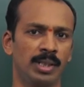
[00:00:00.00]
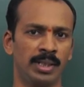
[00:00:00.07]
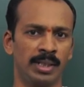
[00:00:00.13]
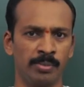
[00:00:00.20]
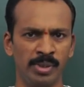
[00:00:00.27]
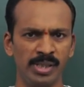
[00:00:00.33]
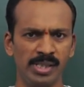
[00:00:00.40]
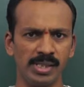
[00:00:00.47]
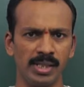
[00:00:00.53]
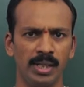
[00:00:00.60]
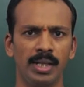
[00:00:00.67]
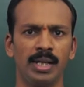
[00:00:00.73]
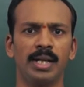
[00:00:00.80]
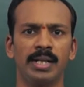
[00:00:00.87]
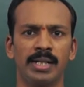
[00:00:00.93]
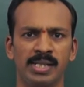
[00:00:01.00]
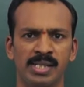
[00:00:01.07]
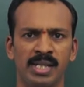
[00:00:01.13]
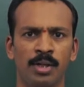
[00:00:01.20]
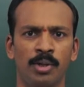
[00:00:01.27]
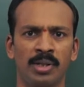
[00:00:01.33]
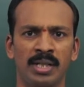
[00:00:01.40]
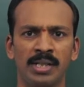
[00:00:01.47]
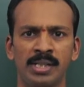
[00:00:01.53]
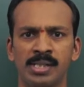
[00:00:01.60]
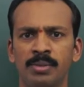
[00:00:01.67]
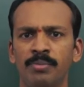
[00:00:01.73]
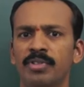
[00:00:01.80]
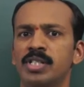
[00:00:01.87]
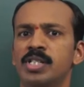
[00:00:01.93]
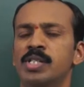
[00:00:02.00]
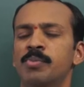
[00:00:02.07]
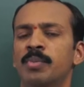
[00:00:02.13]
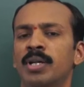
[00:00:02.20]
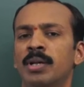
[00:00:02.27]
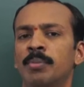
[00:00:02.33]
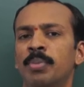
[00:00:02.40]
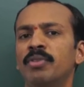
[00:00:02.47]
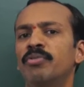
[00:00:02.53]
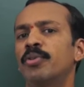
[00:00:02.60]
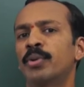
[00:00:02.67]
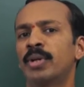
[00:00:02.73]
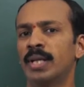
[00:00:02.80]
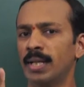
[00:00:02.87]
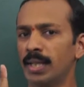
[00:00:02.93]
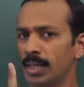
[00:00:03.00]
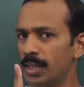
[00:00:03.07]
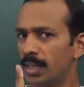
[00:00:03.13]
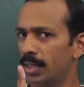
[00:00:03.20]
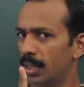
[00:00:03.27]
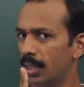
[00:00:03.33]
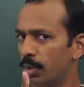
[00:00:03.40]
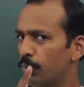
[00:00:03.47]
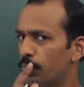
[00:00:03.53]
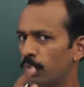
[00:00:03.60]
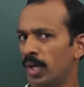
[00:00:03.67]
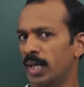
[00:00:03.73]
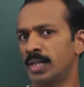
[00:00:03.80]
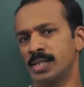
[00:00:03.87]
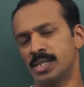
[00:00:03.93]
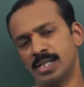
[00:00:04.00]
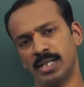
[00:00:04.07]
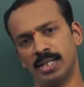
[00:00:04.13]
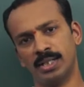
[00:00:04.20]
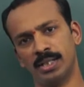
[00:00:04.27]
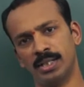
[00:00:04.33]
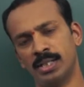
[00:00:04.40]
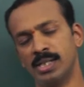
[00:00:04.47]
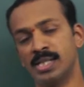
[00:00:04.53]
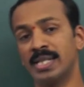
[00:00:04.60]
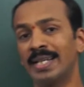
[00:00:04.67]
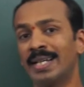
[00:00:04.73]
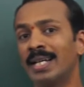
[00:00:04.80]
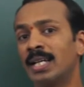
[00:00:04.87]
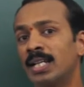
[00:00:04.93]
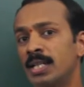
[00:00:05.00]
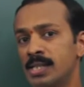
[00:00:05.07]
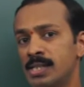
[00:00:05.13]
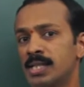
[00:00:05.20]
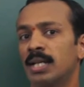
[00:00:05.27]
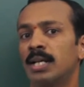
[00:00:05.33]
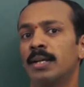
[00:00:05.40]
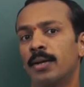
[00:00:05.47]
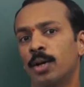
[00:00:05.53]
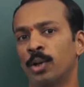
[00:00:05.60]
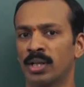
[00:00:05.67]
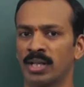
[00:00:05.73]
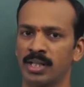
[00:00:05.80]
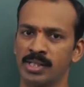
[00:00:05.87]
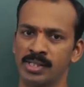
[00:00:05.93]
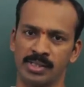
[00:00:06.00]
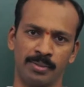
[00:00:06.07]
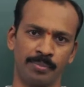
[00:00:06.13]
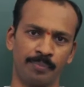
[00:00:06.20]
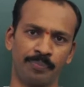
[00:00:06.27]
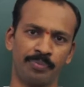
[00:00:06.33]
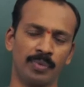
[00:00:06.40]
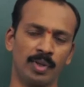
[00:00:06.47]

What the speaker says: That means it is an organism which is made up of only one cell, single celled organism.